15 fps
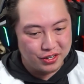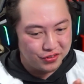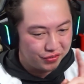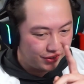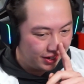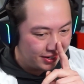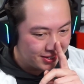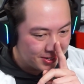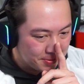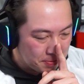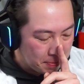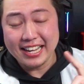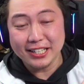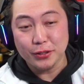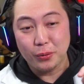much for us.
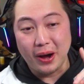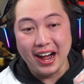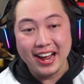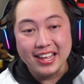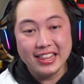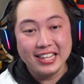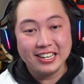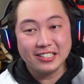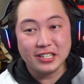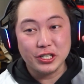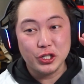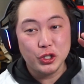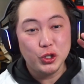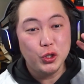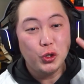That's why there's
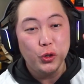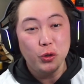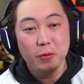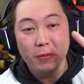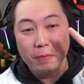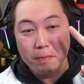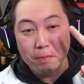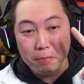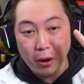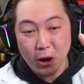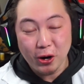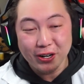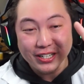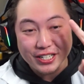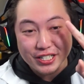a
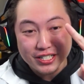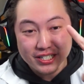two-part